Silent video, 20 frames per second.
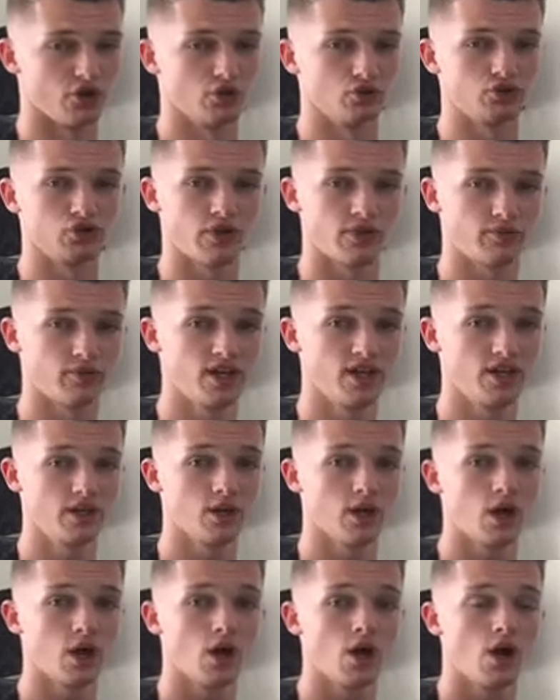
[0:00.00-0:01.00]
those 3.
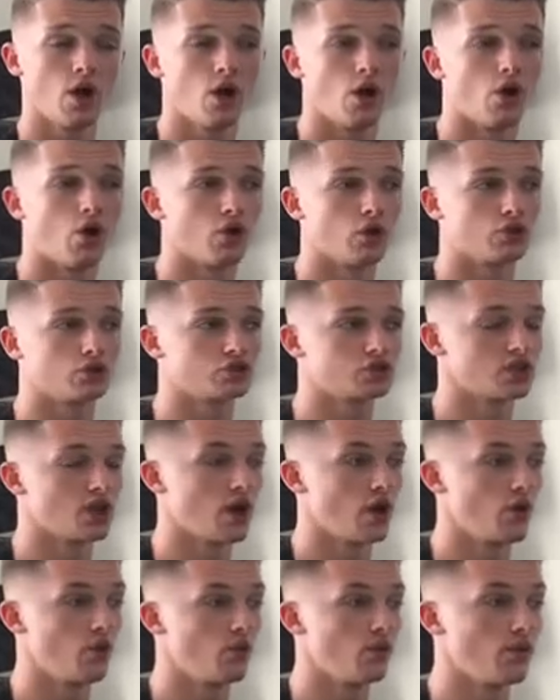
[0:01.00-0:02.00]

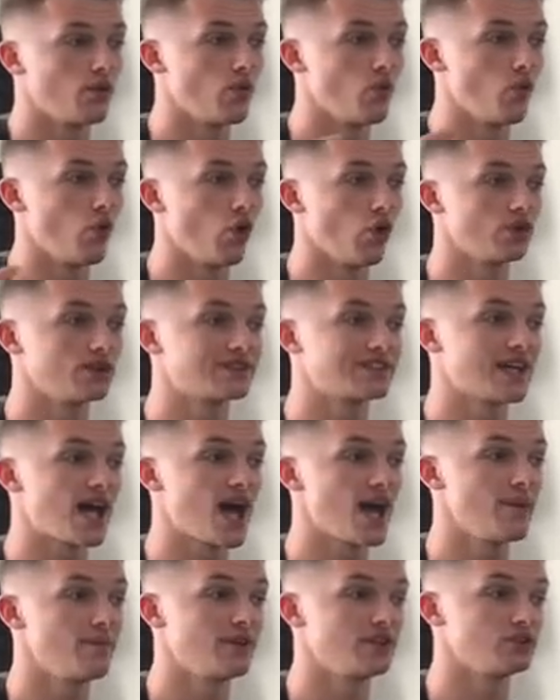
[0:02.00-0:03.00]
Also
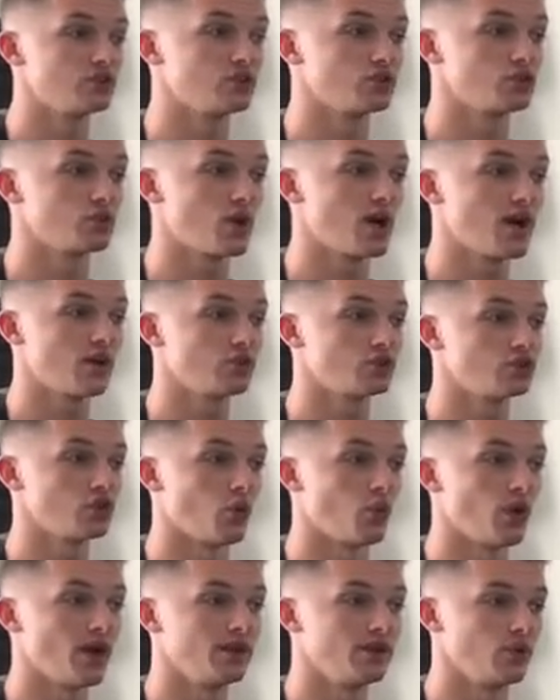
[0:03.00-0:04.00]
timings as well, so
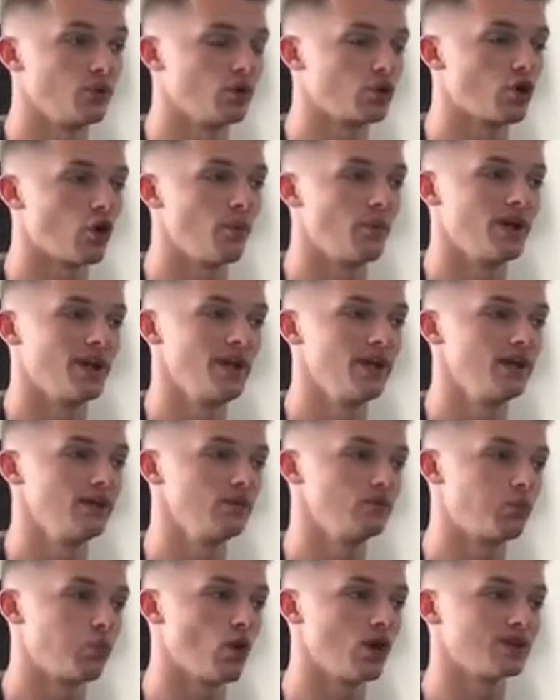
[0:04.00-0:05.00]
when they were coming
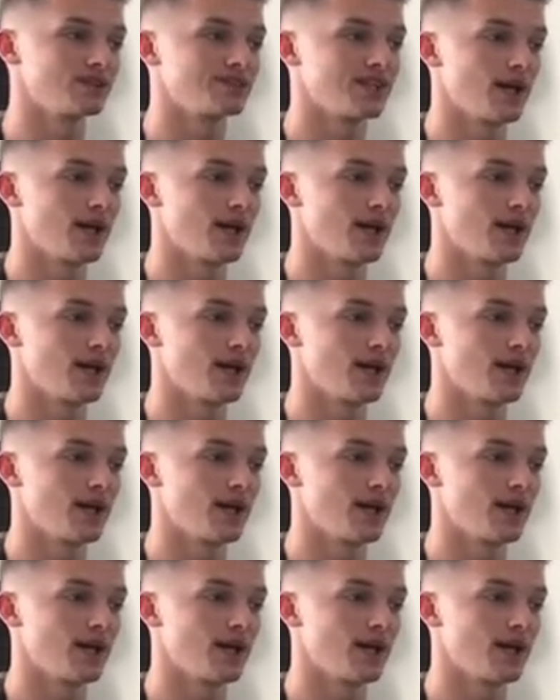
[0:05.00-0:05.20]
in, what